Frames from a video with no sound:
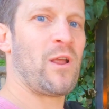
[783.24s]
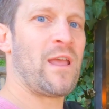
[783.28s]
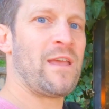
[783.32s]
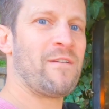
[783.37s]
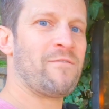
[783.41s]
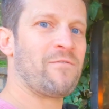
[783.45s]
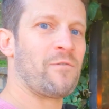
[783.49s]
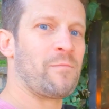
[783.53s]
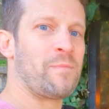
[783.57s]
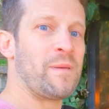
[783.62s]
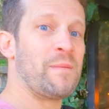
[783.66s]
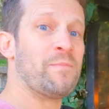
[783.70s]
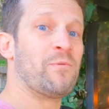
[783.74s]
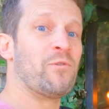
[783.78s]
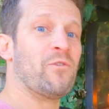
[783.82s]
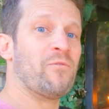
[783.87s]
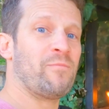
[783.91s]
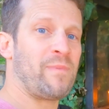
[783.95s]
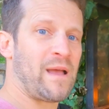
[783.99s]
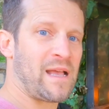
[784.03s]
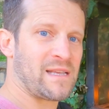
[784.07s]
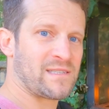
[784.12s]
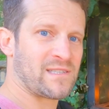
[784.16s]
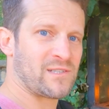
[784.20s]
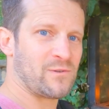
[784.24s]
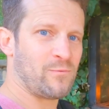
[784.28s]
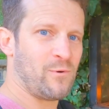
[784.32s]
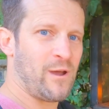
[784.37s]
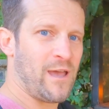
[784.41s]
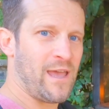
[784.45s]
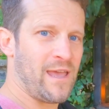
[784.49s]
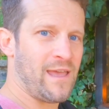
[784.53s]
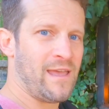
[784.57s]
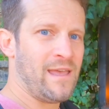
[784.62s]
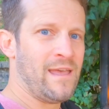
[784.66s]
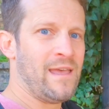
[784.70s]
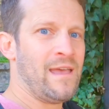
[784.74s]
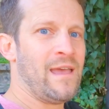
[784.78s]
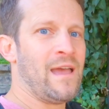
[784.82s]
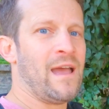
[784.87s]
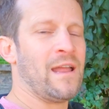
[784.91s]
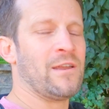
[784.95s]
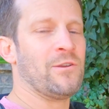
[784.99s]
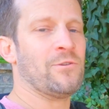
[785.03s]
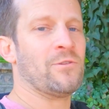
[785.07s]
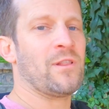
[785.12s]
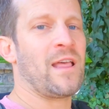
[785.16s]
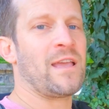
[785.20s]
praying for people who have passed away.
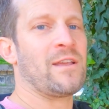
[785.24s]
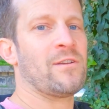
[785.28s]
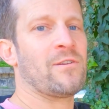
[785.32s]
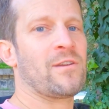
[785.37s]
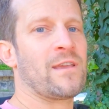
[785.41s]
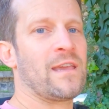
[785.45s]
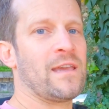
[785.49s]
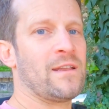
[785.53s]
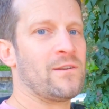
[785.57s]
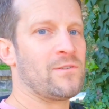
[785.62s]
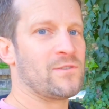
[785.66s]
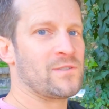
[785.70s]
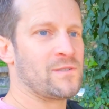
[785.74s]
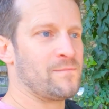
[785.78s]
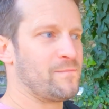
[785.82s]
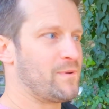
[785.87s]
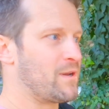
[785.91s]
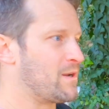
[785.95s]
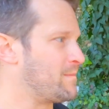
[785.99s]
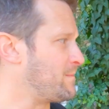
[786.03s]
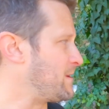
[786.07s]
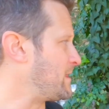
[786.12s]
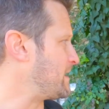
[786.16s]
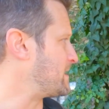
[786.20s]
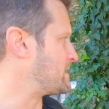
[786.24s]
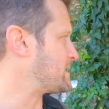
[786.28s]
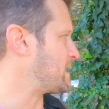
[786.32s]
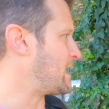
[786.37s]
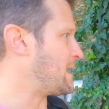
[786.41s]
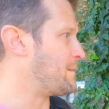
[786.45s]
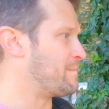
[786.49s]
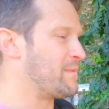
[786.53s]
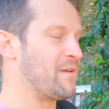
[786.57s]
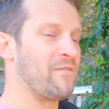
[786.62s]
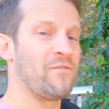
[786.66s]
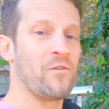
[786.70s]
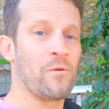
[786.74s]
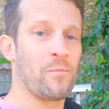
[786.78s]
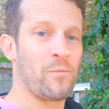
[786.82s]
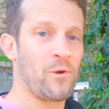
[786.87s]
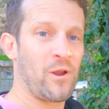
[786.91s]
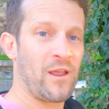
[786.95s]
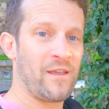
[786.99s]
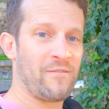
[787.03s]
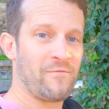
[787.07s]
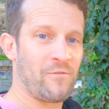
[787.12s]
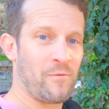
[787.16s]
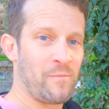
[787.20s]
And you light your candles and put them on the top if you're
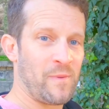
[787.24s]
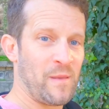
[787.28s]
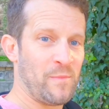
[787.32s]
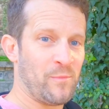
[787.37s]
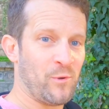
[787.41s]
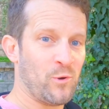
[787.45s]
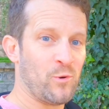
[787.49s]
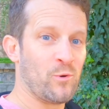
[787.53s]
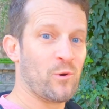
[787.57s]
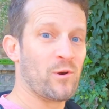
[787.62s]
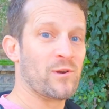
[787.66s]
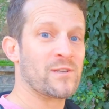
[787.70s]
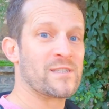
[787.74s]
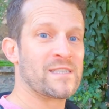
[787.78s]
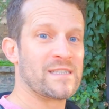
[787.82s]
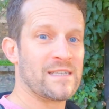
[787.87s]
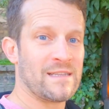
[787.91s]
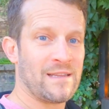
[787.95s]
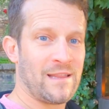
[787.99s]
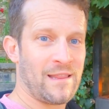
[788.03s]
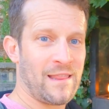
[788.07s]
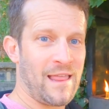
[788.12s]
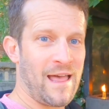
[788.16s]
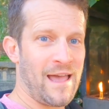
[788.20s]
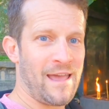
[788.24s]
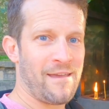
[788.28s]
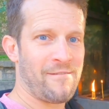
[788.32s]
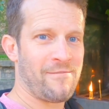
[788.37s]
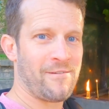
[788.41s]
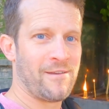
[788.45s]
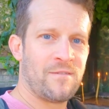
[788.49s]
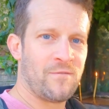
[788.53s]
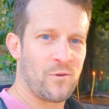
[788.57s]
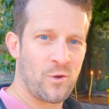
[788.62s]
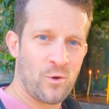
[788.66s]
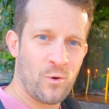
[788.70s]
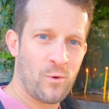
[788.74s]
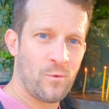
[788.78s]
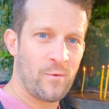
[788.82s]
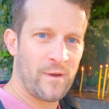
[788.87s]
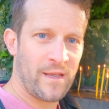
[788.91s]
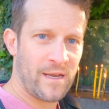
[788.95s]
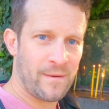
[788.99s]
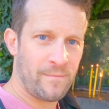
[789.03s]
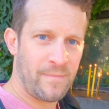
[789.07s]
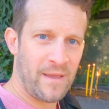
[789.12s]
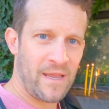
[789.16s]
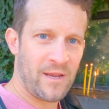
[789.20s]
praying for people who are still alive. Kind of a cool
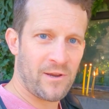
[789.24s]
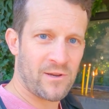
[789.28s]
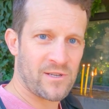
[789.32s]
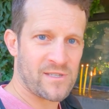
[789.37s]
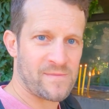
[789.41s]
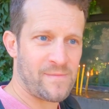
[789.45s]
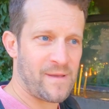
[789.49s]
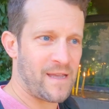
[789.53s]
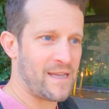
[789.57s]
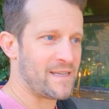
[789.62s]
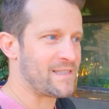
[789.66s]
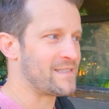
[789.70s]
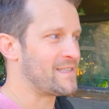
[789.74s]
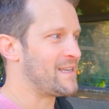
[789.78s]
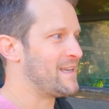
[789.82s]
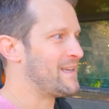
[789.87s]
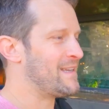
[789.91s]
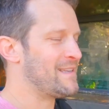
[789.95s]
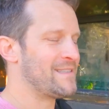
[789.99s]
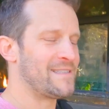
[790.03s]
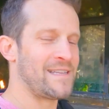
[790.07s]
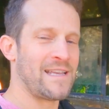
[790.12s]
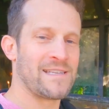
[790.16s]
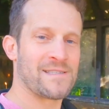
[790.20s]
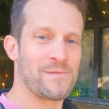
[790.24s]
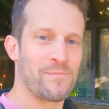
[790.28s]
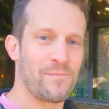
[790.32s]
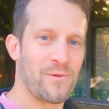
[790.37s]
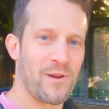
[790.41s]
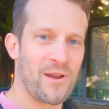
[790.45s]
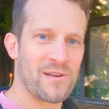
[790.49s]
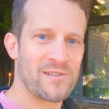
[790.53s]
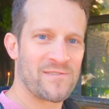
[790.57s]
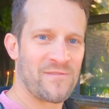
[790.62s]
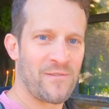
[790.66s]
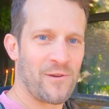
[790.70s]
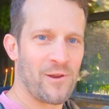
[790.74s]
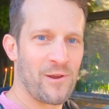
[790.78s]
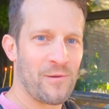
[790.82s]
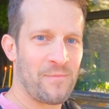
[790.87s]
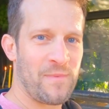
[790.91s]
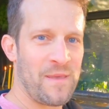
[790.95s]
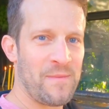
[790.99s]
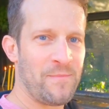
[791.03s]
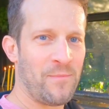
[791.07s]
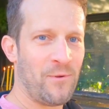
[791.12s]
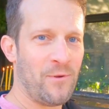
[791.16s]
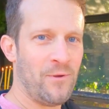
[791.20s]
way to pay your respects, say some prayers for your
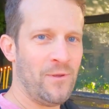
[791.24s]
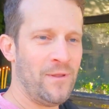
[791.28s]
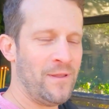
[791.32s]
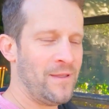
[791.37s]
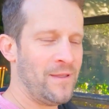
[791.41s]
people,